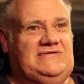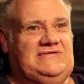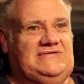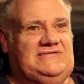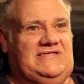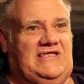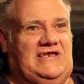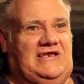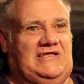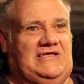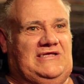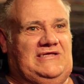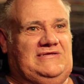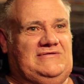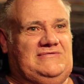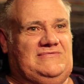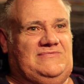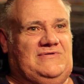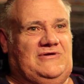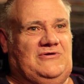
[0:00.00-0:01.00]
suddenly
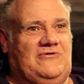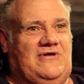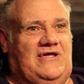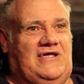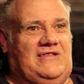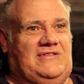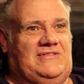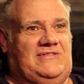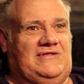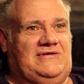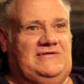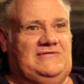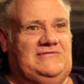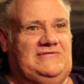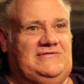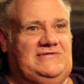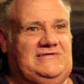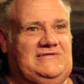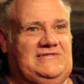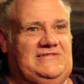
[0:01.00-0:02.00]
figure out that
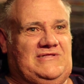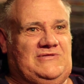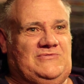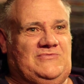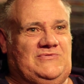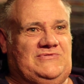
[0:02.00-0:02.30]
this